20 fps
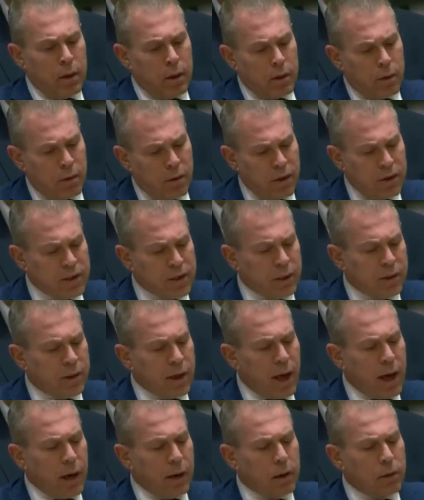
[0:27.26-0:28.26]
This
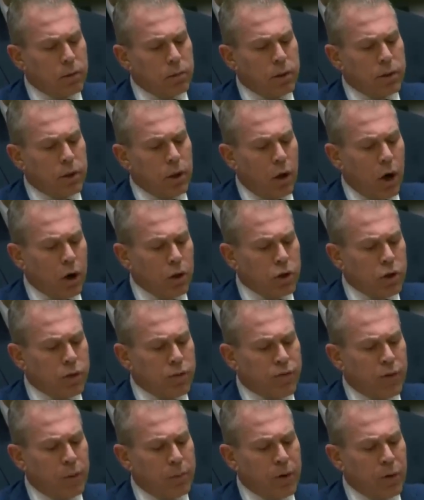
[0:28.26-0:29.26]
attack was launched
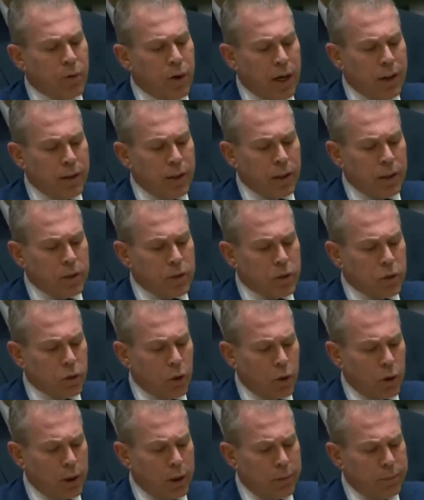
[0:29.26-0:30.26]
from Iranian
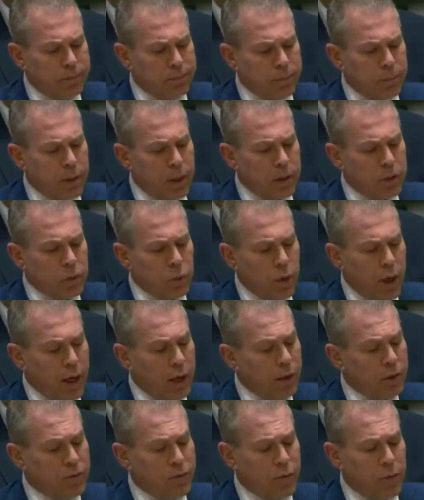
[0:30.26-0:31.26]
soil, as
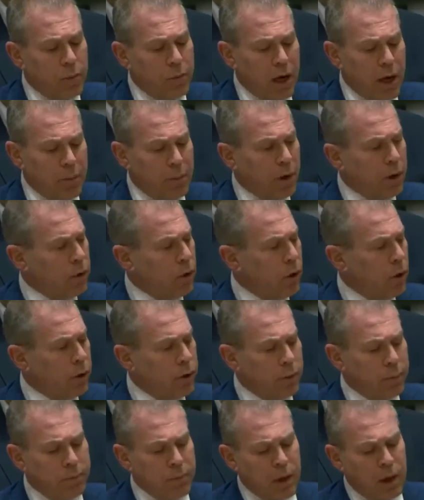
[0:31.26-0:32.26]
well as from
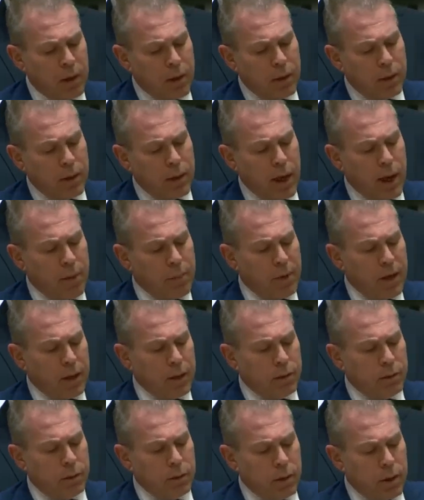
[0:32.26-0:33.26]
Lebanon,
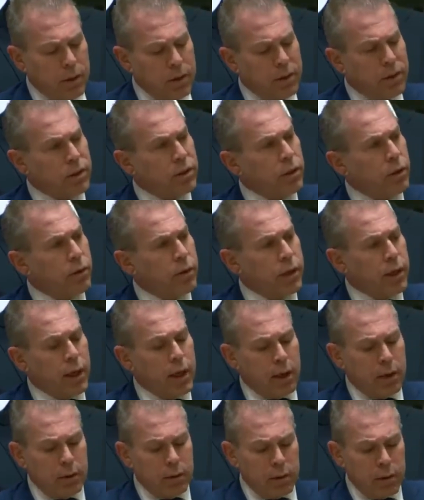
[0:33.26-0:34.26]
Yemen,
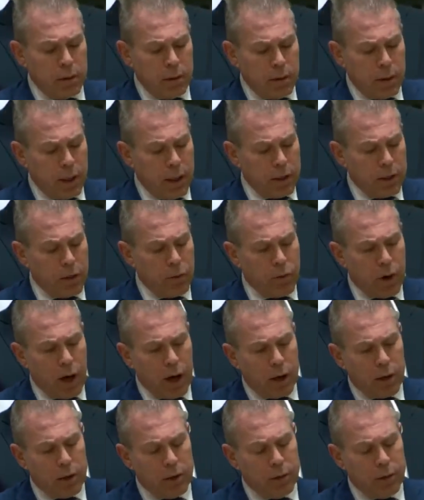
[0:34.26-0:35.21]
Syria, and Iraq.